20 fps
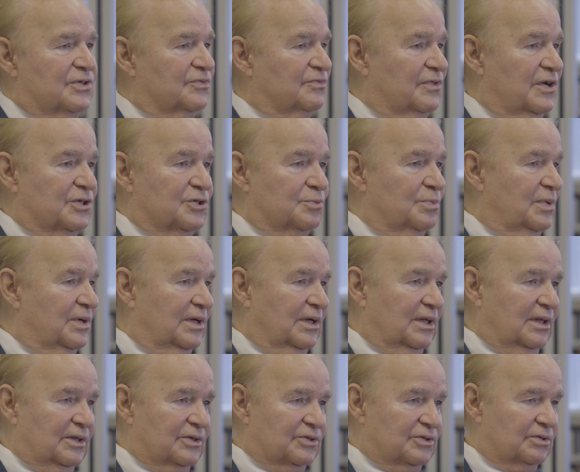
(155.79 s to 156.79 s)
as freshman
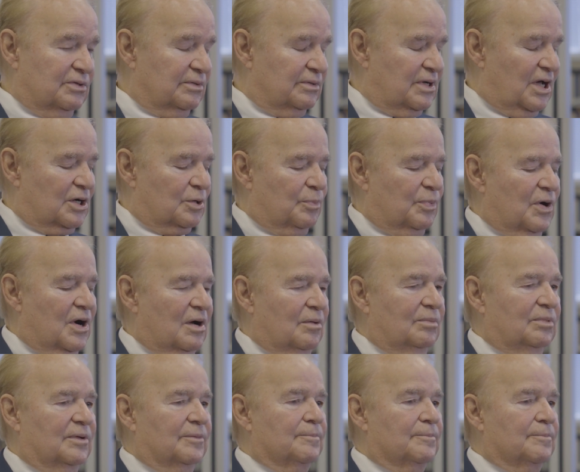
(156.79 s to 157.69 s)
English. Not a problem.